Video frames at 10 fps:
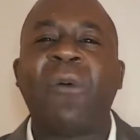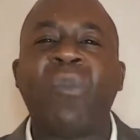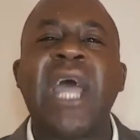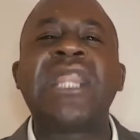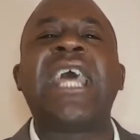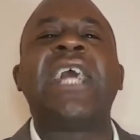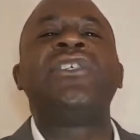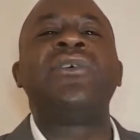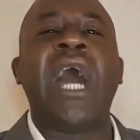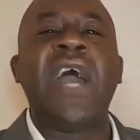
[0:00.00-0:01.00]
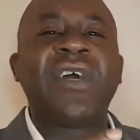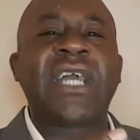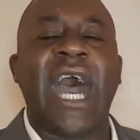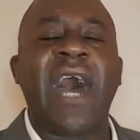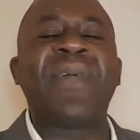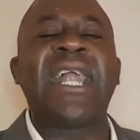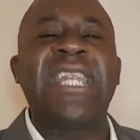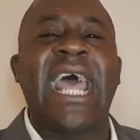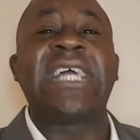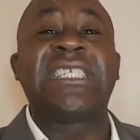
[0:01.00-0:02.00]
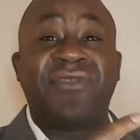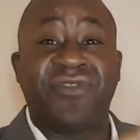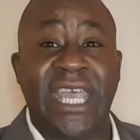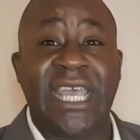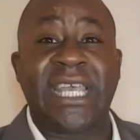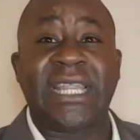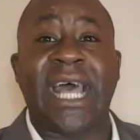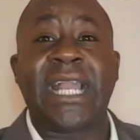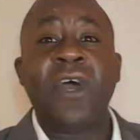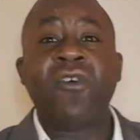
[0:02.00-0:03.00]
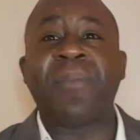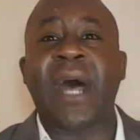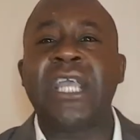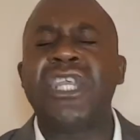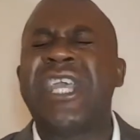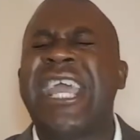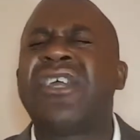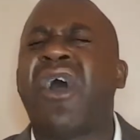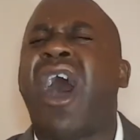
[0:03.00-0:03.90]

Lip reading: Where then do you overcome that negative thinking that whereby in your